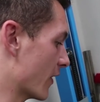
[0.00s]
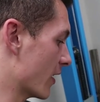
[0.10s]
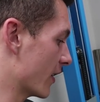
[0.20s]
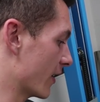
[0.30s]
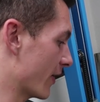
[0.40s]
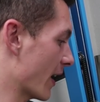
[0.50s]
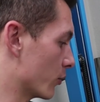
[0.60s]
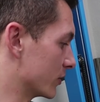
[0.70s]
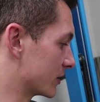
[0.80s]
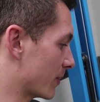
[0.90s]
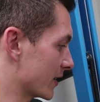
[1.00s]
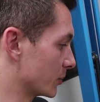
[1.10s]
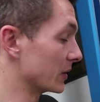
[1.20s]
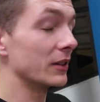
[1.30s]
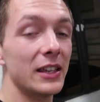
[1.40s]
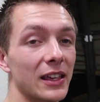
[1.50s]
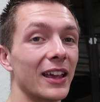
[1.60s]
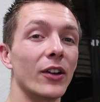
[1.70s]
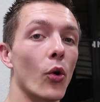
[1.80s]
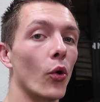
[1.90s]
that was possibly
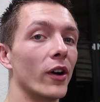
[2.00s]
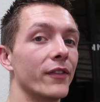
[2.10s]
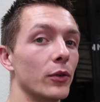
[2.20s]
leaking or